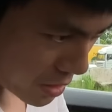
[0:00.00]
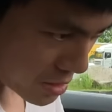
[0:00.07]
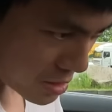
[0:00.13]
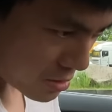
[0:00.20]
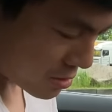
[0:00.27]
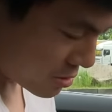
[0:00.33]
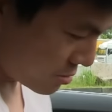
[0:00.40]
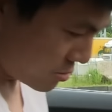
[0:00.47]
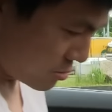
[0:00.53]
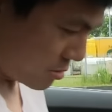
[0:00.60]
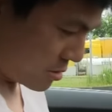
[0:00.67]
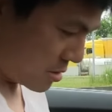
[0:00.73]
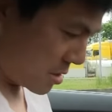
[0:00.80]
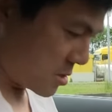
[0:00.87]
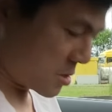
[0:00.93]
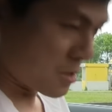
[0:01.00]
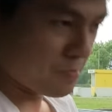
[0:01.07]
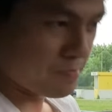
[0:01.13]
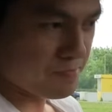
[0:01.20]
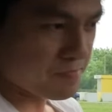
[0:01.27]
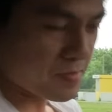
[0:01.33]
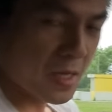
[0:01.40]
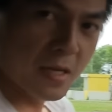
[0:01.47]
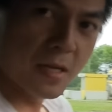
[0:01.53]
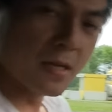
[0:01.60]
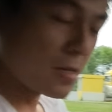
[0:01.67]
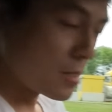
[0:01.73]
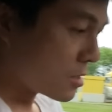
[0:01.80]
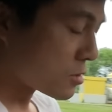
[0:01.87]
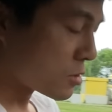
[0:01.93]
seats, you sit more
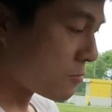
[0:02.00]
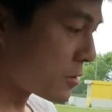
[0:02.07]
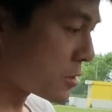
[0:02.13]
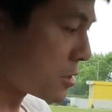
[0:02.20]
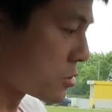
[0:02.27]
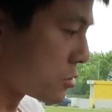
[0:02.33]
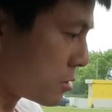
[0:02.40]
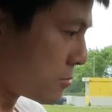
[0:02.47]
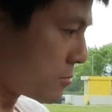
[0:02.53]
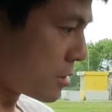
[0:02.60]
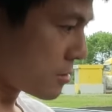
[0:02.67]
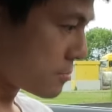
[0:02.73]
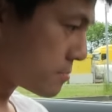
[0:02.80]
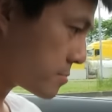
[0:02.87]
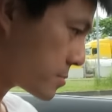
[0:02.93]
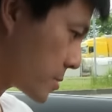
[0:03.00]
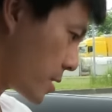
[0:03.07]
tight in there. But then